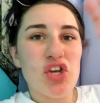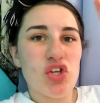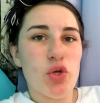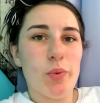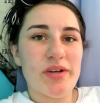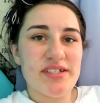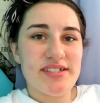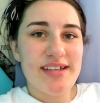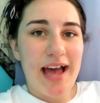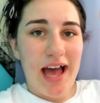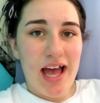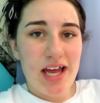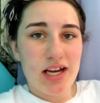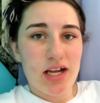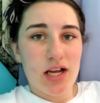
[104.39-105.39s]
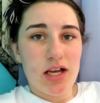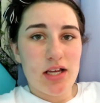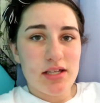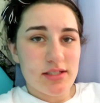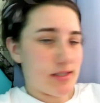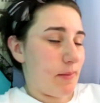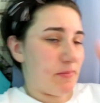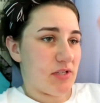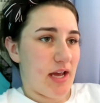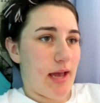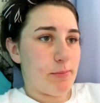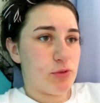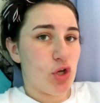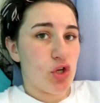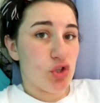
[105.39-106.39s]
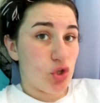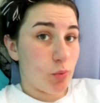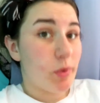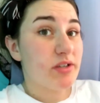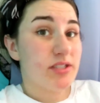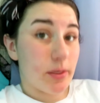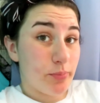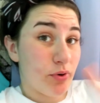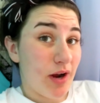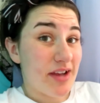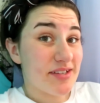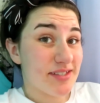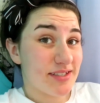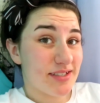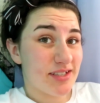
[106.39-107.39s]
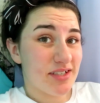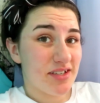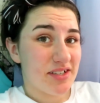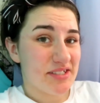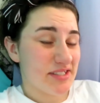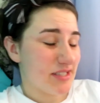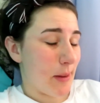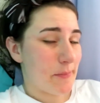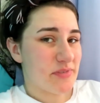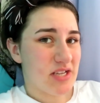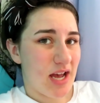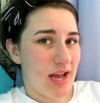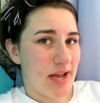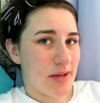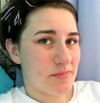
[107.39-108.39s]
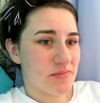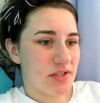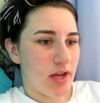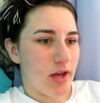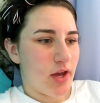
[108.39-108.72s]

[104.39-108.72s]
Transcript: You are sad sometimes. You are depressed sometimes.